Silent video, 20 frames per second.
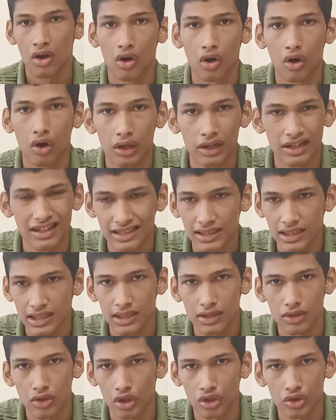or
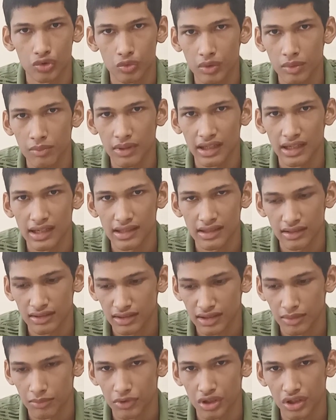he's not swimming
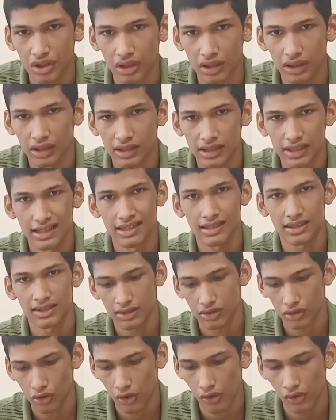symmetrically,
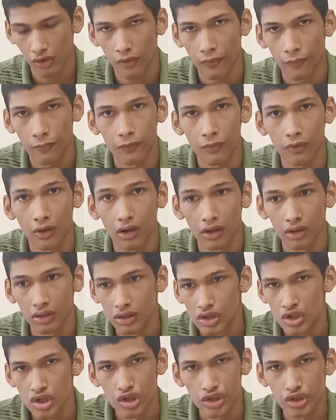he's sort of
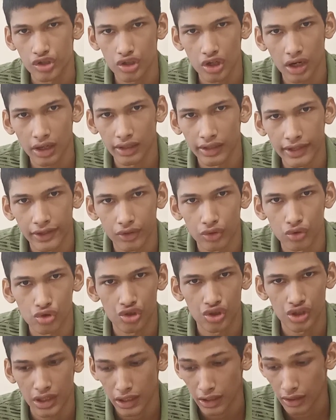struggling to
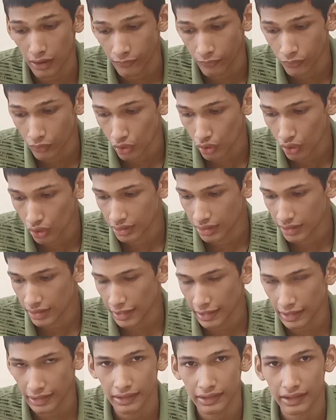stay afloat,
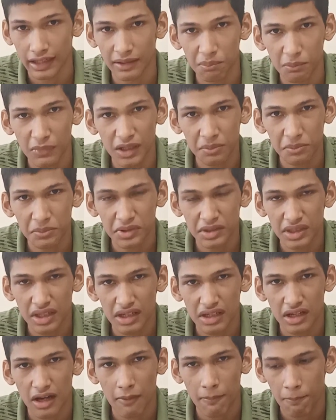then that might
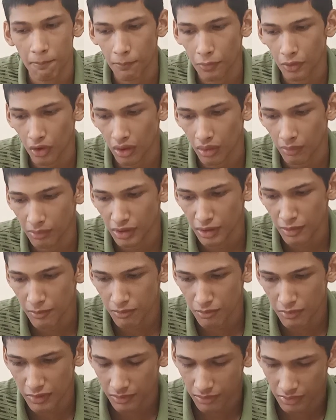be a
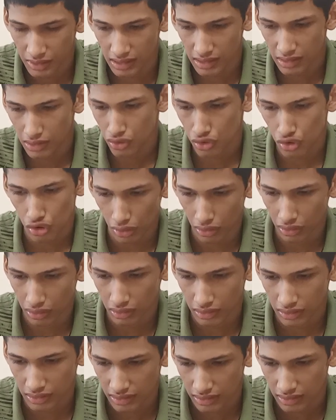problem. Maybe
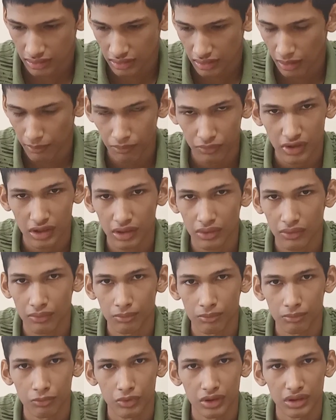it's
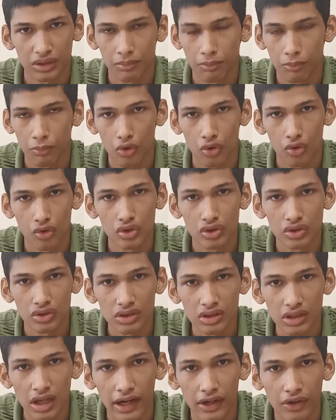something with
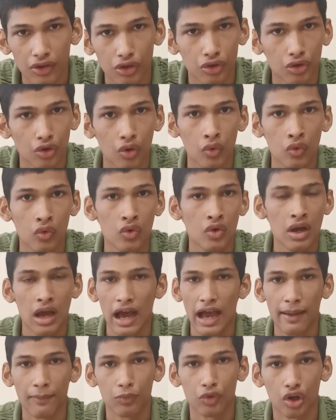bones, I don't know.
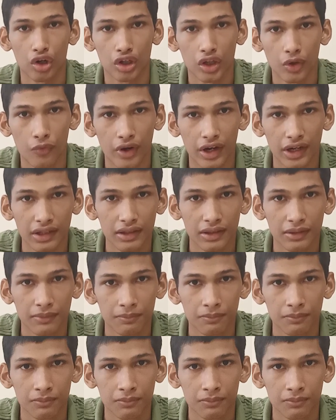I'm not a vet.